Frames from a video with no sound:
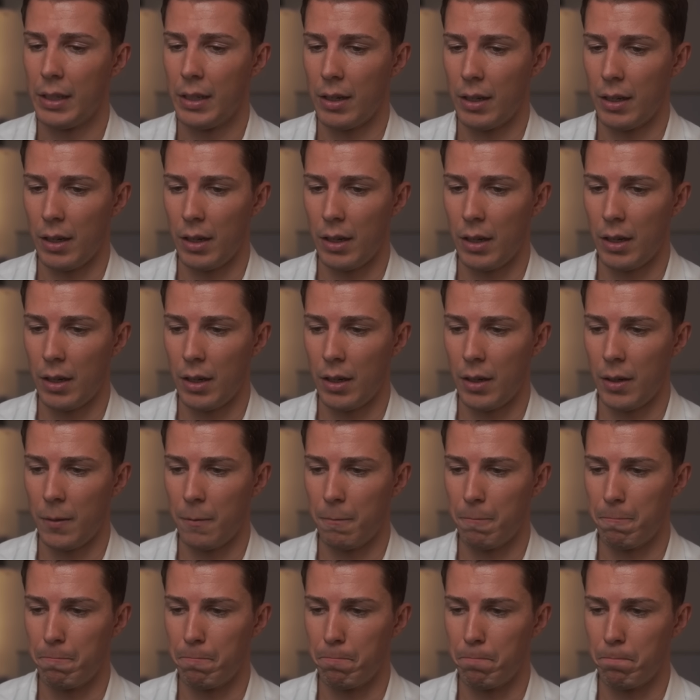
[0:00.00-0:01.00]

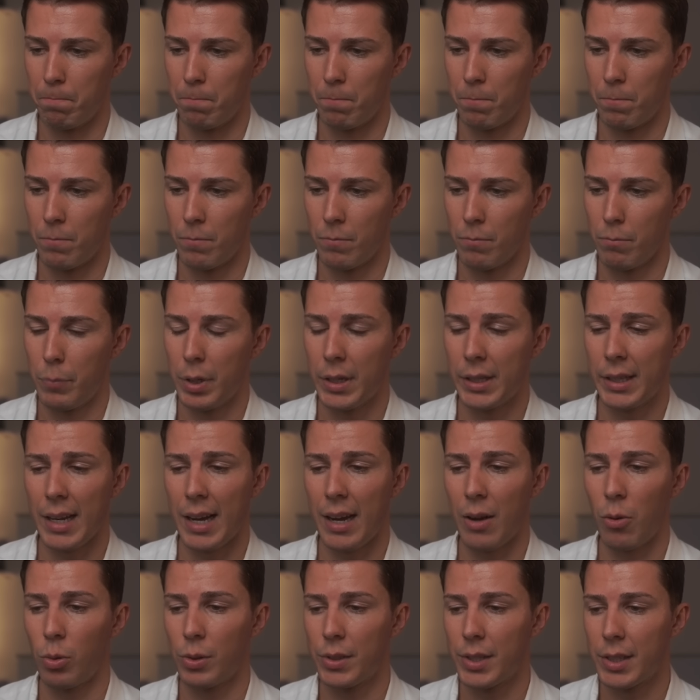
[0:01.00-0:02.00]
But
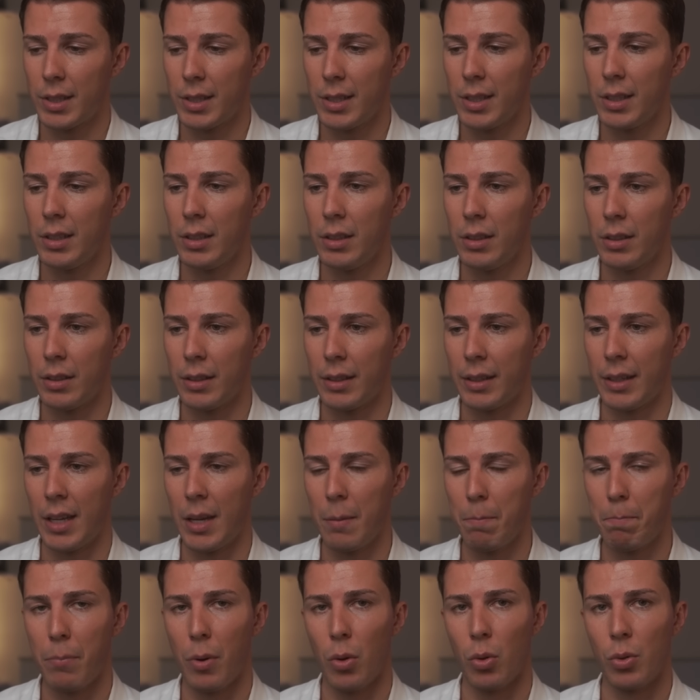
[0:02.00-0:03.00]
I will still
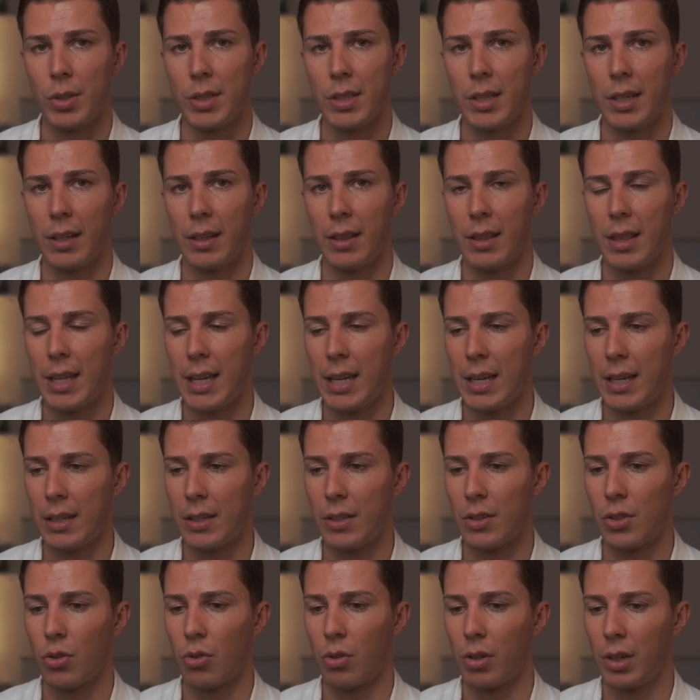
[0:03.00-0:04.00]
keep posting
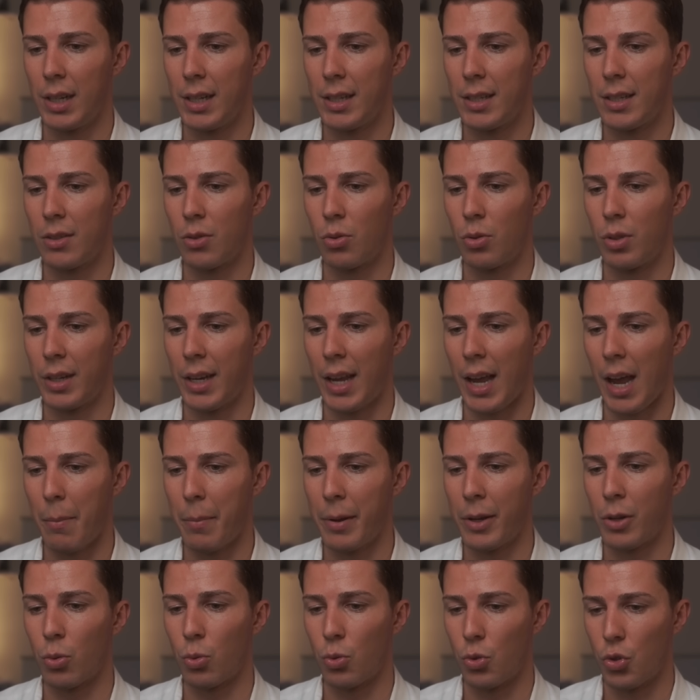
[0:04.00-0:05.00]
things related to the
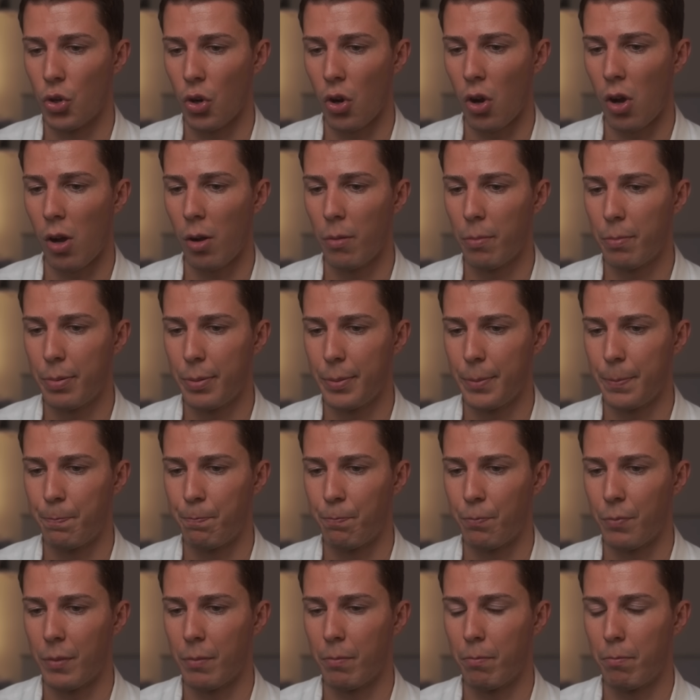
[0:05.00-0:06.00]
cabin crew job
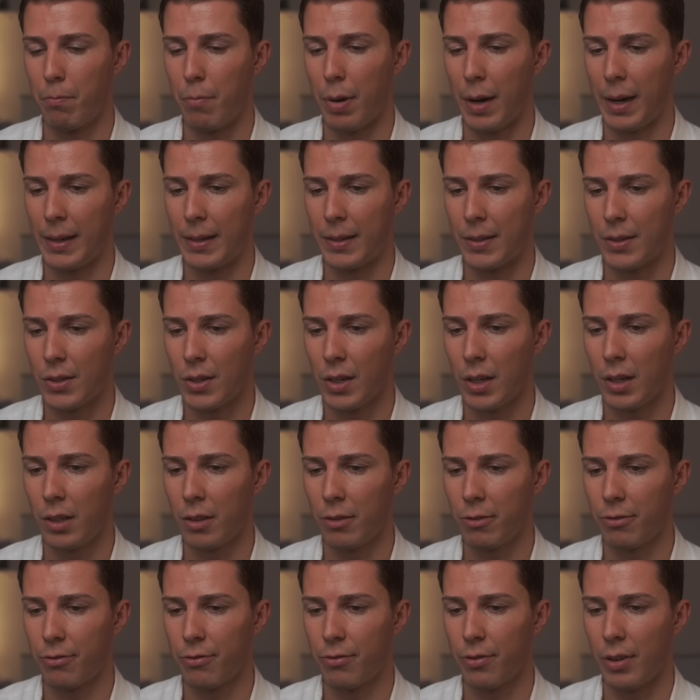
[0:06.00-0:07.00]
by
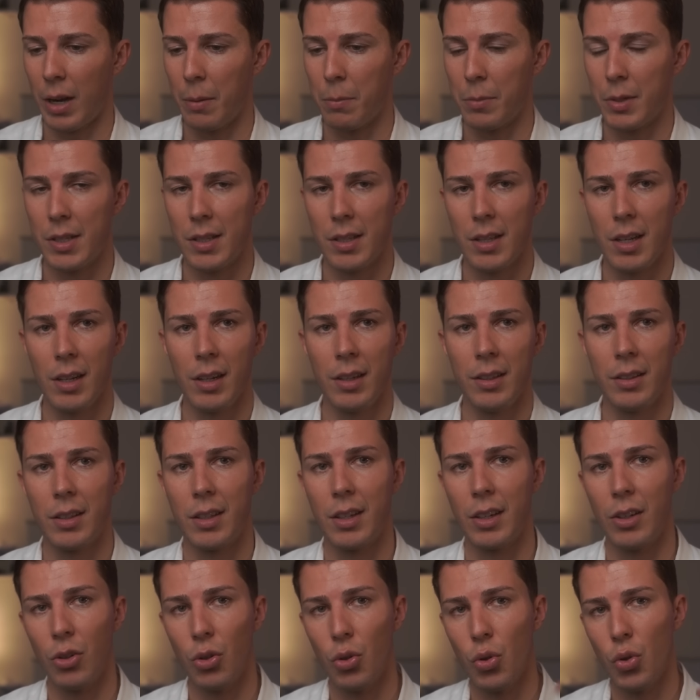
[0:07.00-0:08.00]
itself. I'm still in
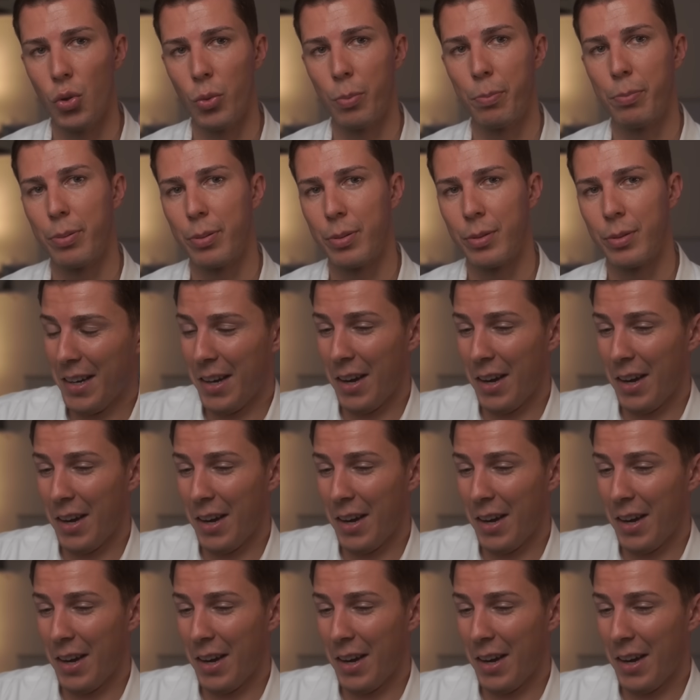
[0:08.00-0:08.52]
the loop.